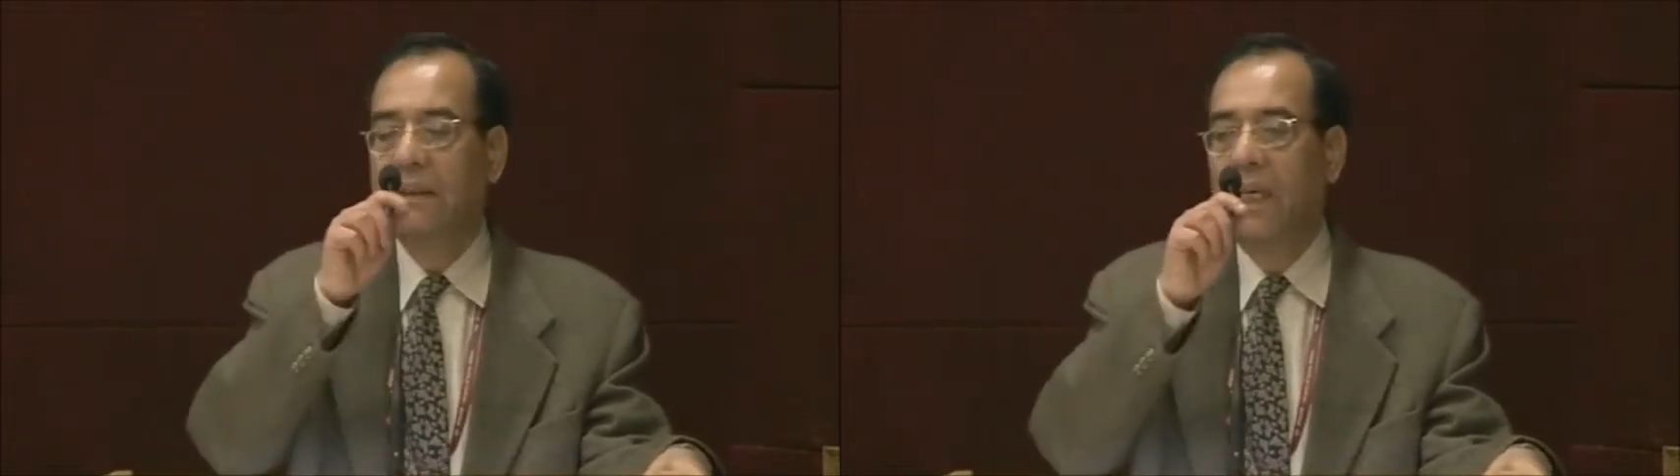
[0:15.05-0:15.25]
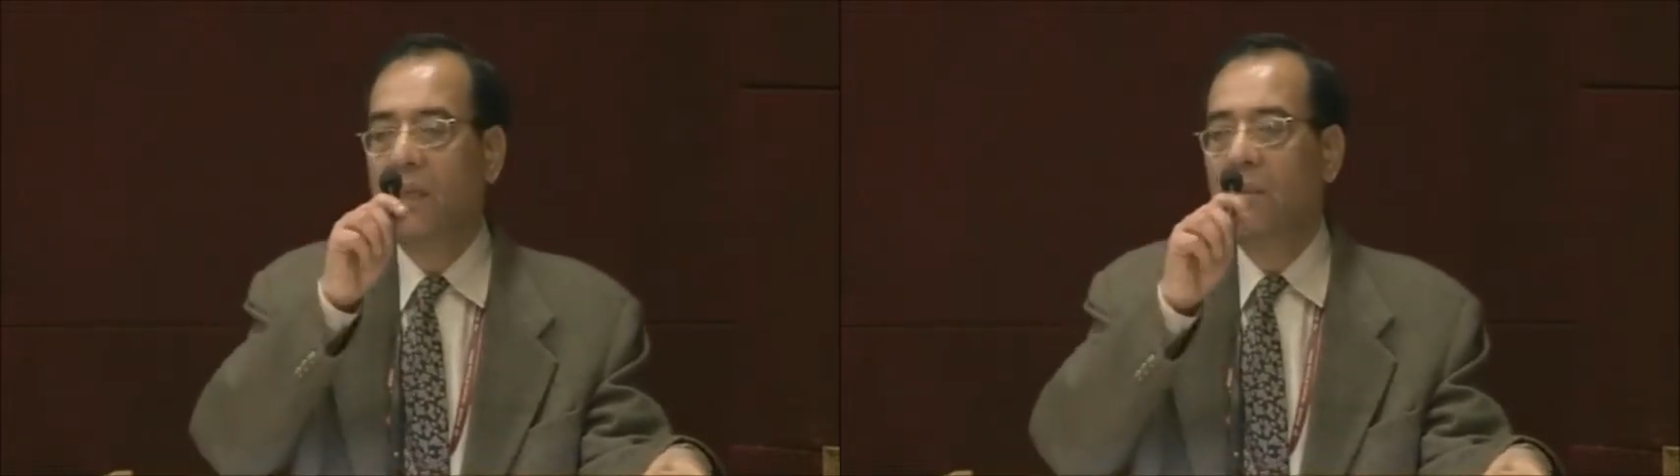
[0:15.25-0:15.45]

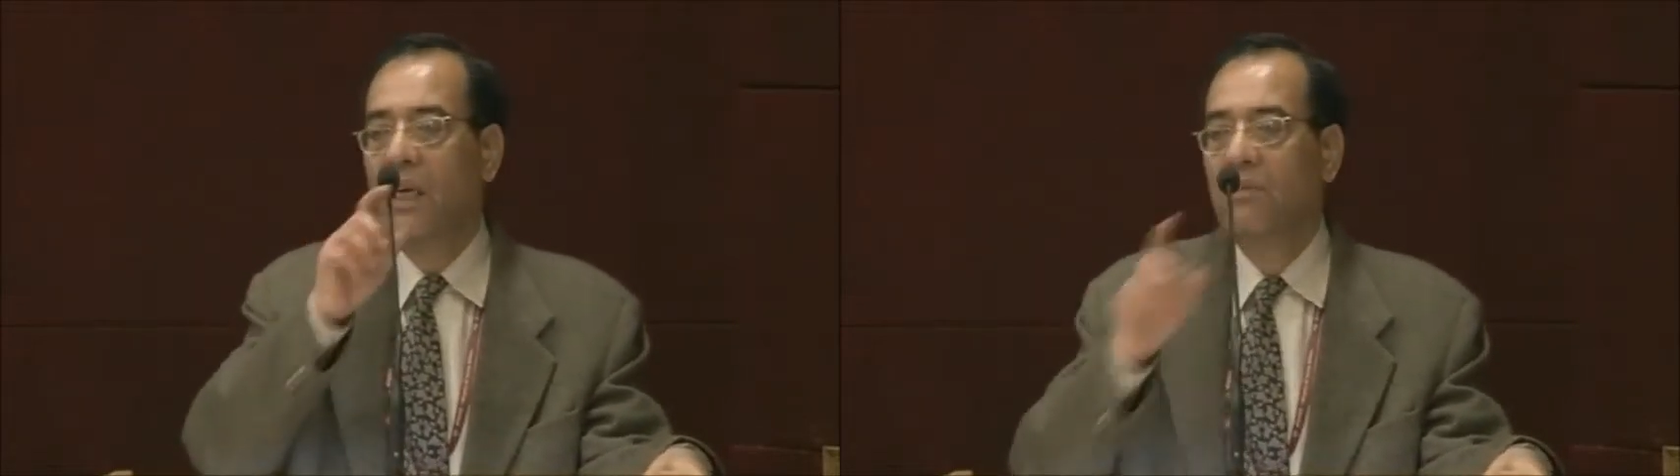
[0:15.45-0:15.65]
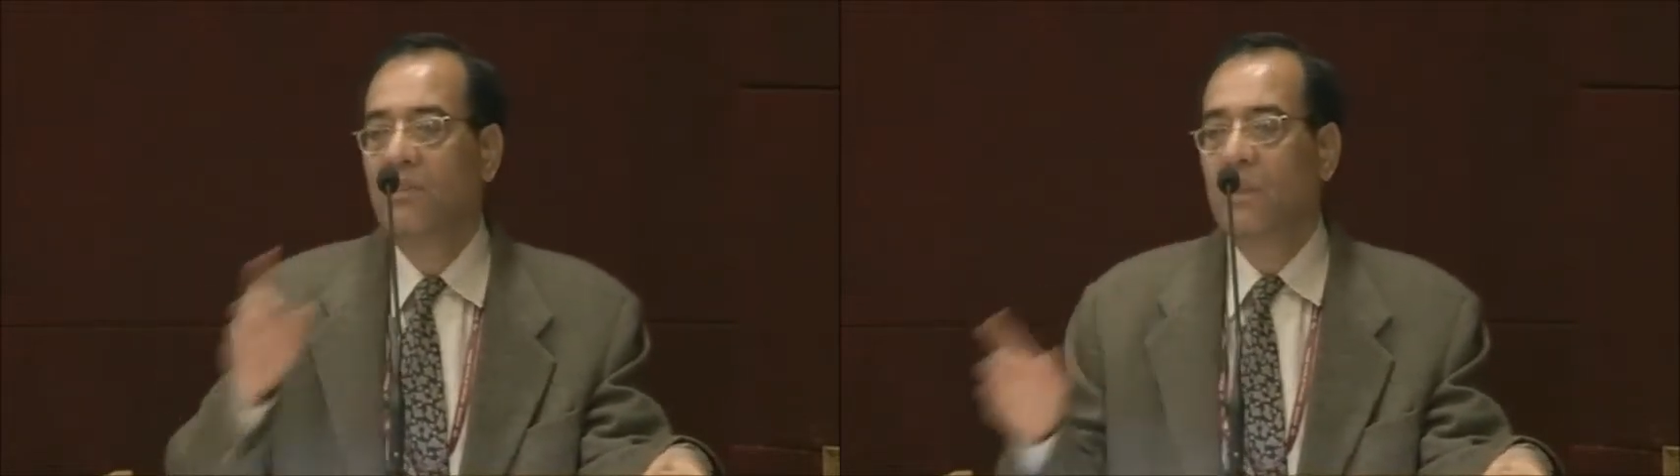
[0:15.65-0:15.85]
and
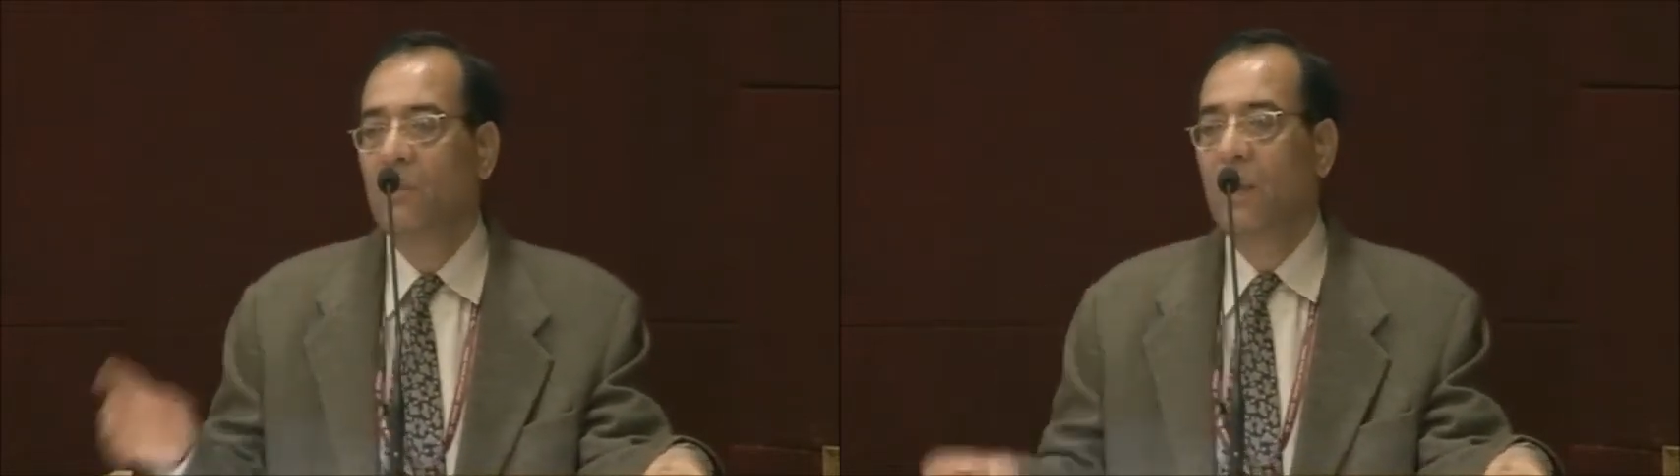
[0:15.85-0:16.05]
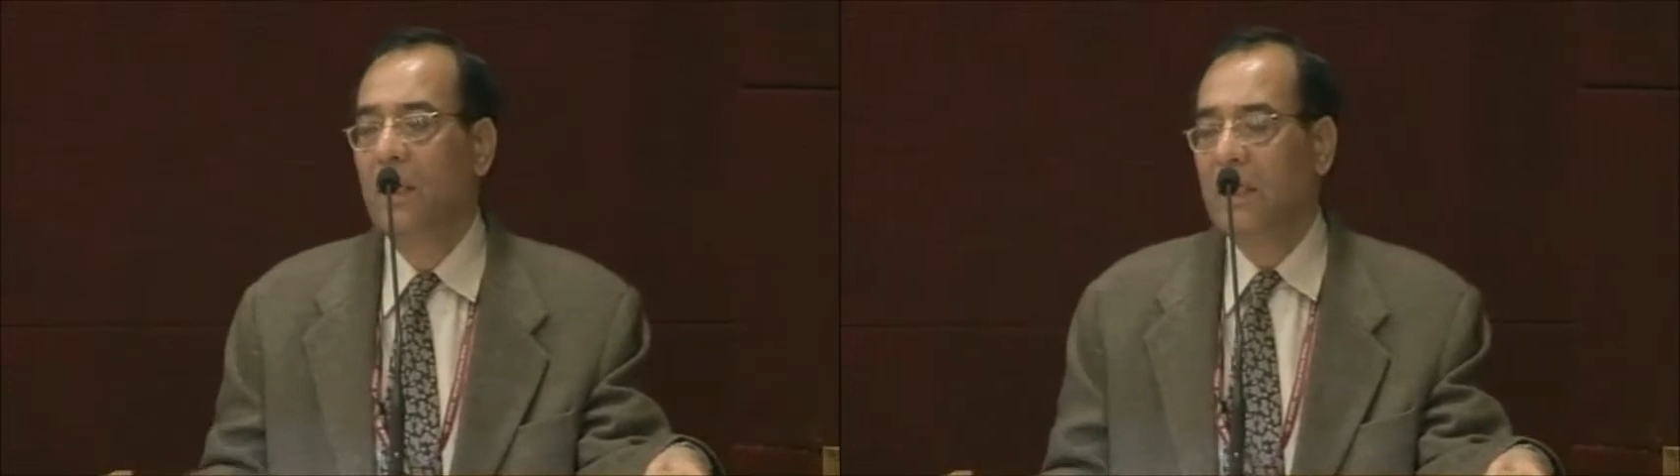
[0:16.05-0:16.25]
my fellow
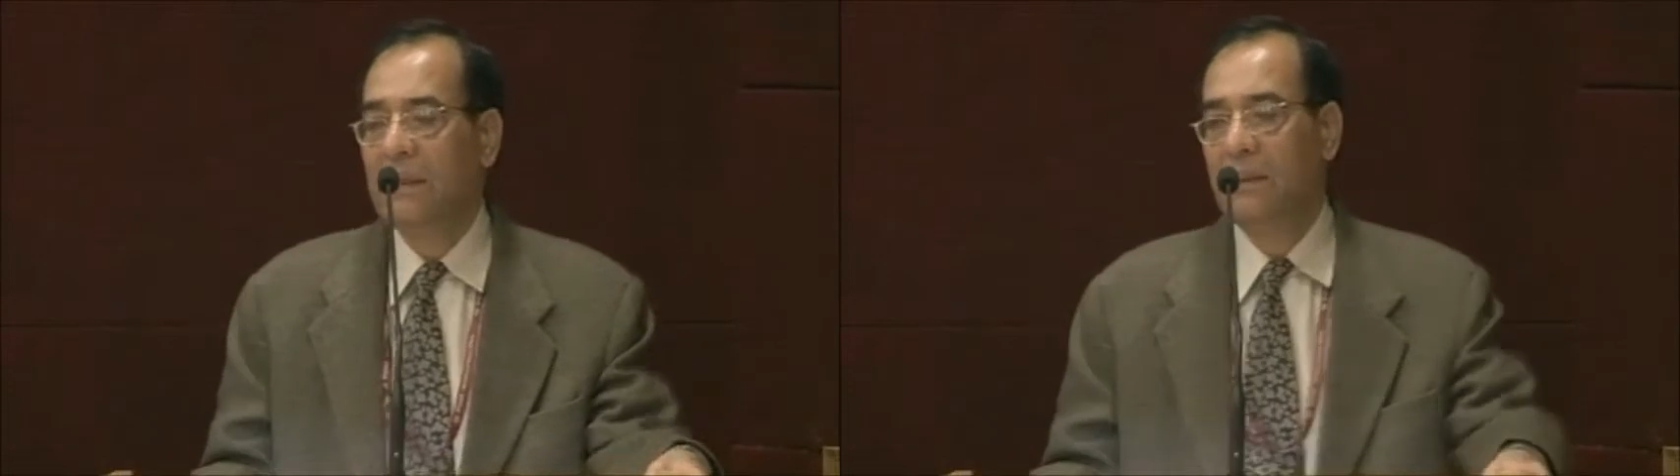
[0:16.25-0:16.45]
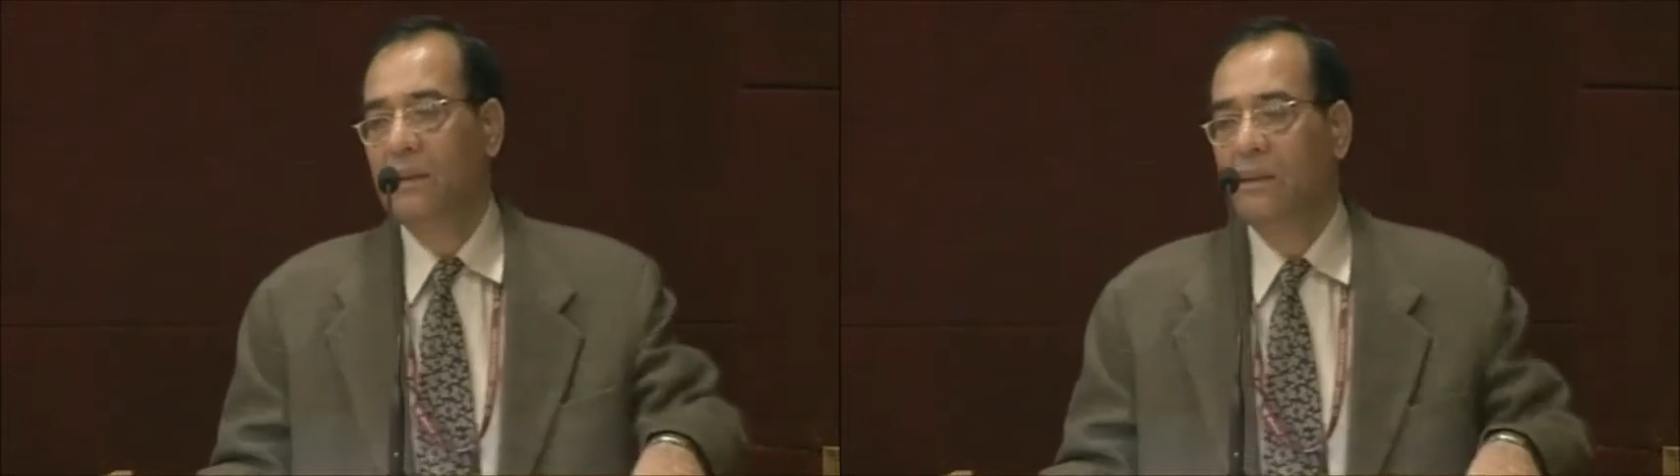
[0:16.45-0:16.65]

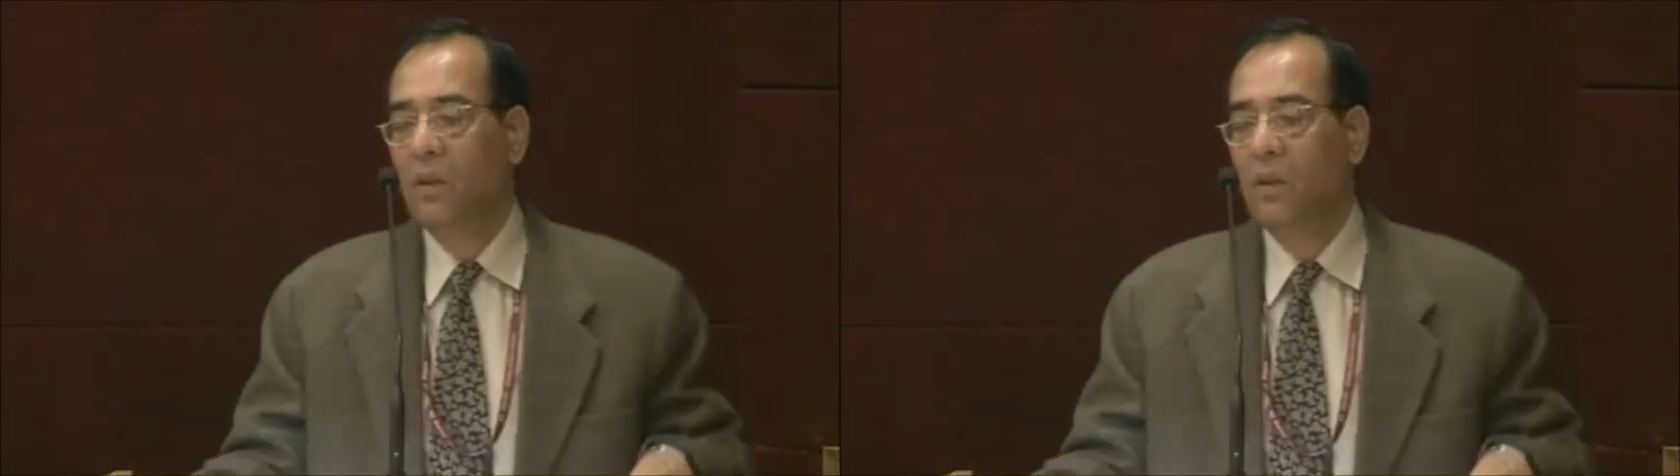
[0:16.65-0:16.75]
panelists,